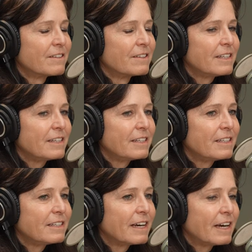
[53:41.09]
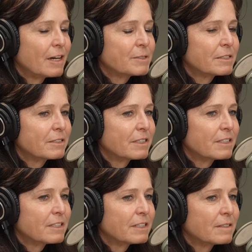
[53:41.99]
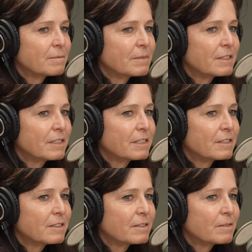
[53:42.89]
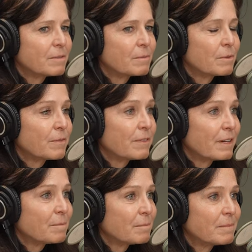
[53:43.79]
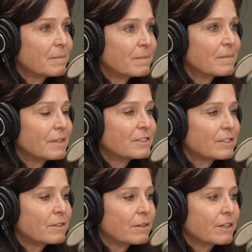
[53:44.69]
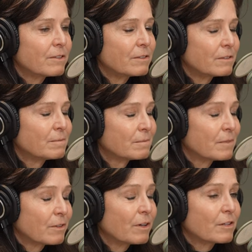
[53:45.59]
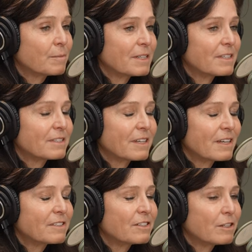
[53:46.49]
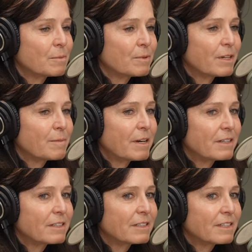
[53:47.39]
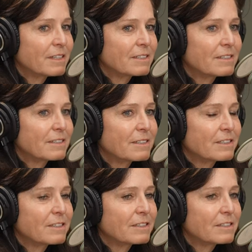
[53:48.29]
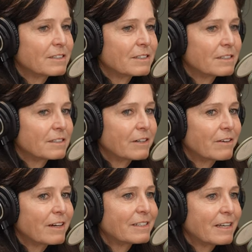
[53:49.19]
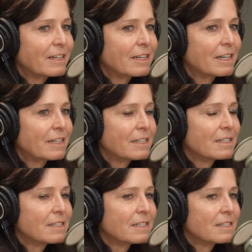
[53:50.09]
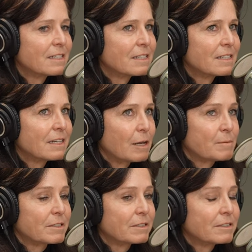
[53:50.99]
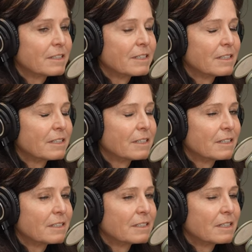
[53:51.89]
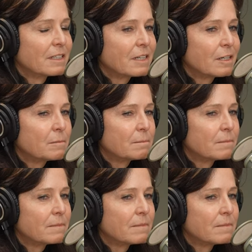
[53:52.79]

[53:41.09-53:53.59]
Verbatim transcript: The yeah, absolutely the in it with them is a critical critical piece and to your point about that this this is their identity Absolutely. Um,